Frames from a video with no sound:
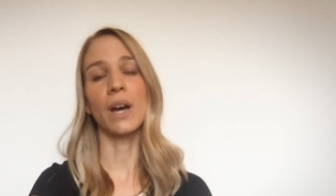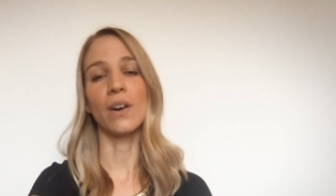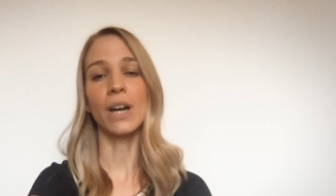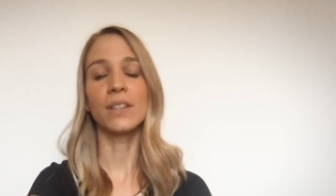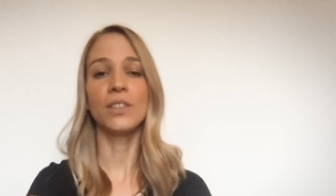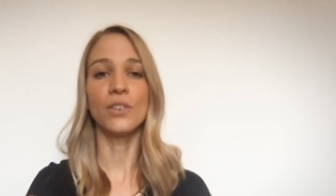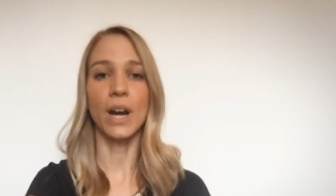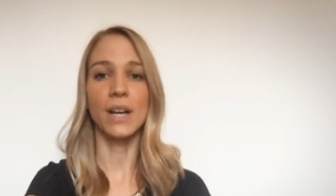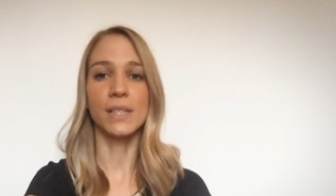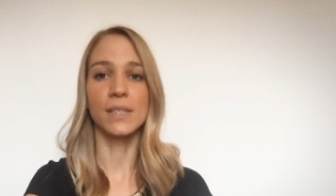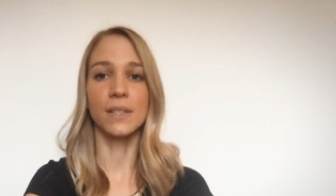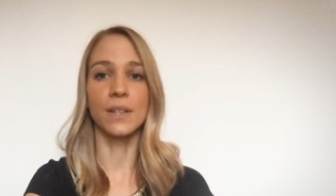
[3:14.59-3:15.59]

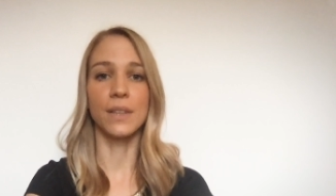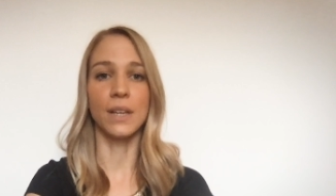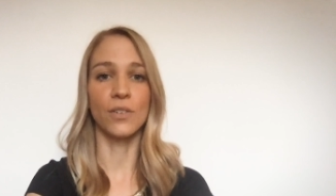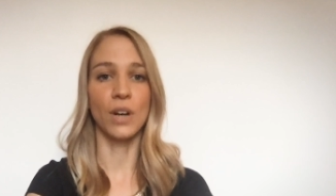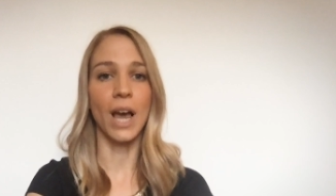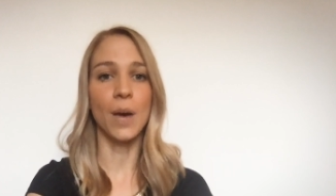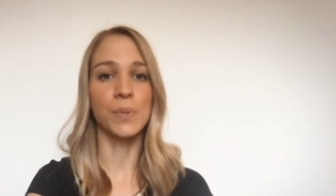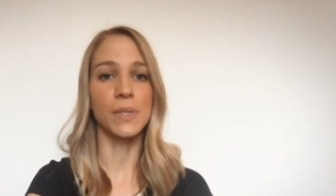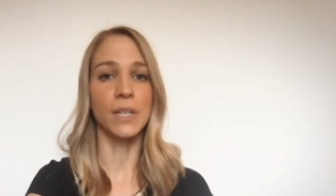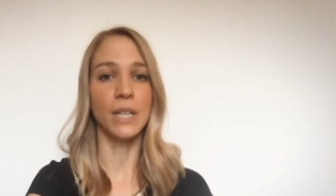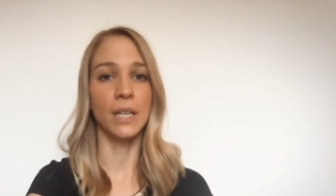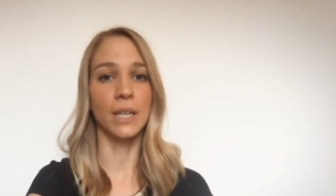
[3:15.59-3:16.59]
characterize uh, the relapse
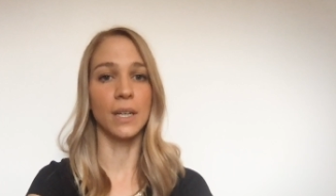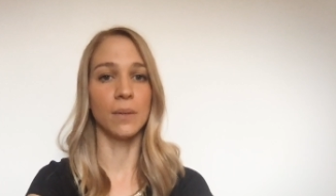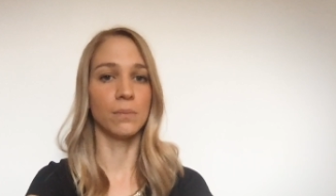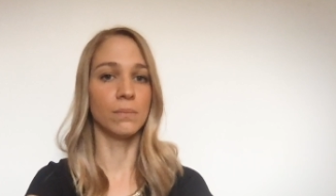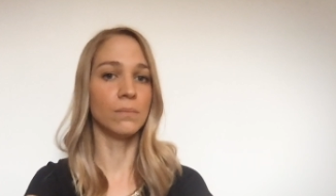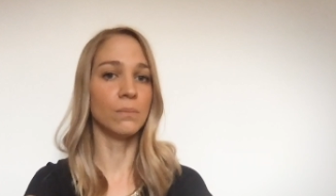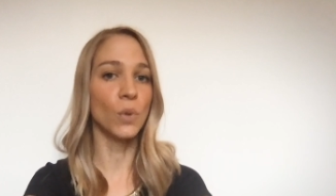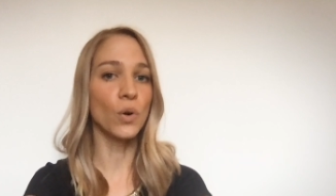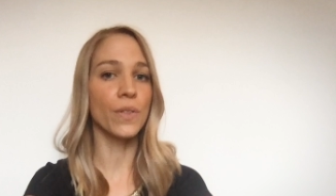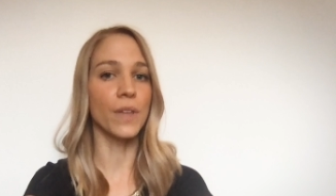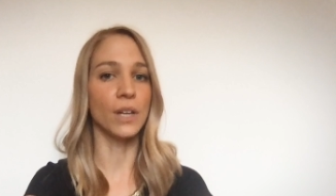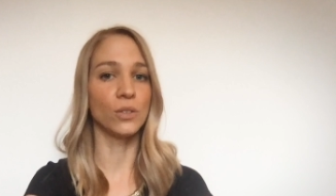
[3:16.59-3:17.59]
in
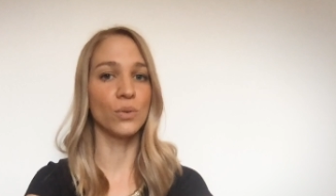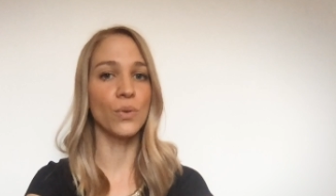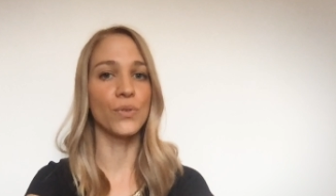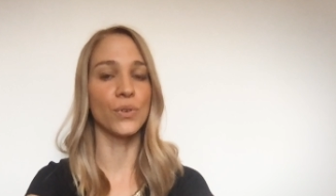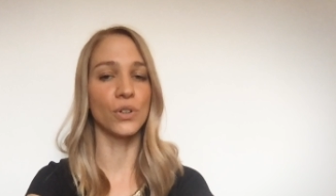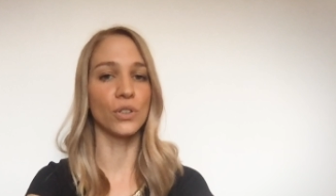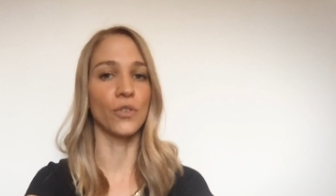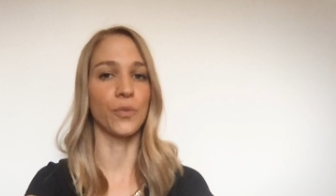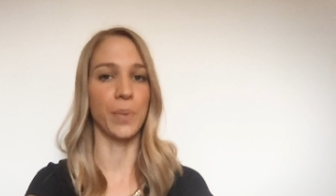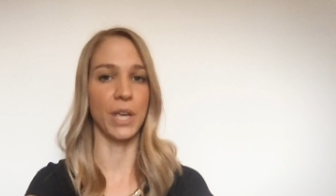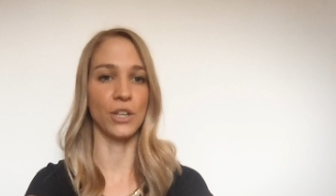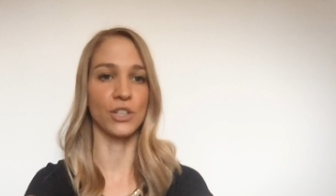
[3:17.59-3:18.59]
more than two-thirds of
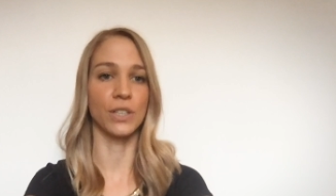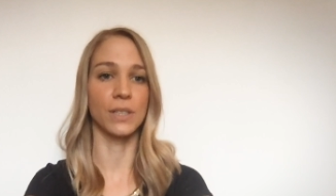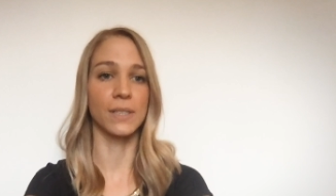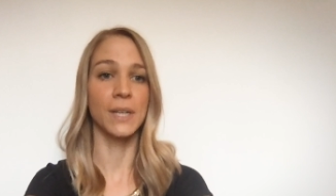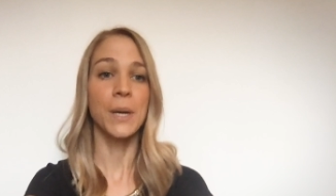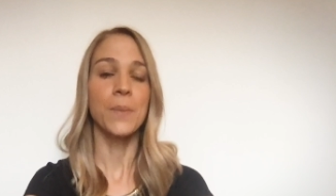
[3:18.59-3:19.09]
patients,